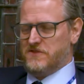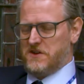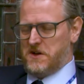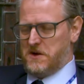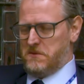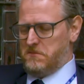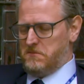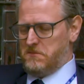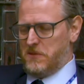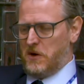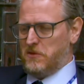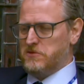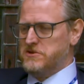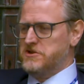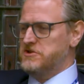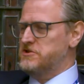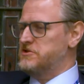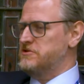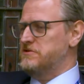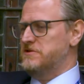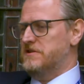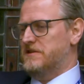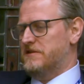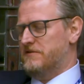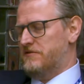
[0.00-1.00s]
a
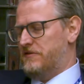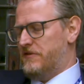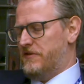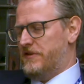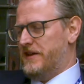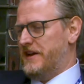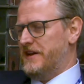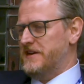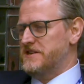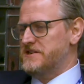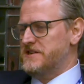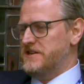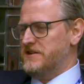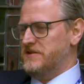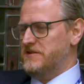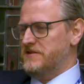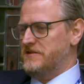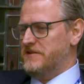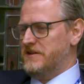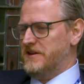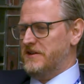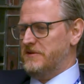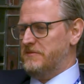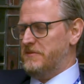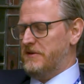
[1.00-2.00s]
multitude of different things, and
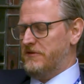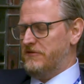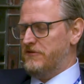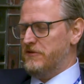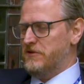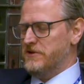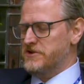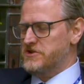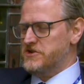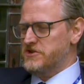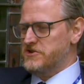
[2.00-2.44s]
it'd be foolish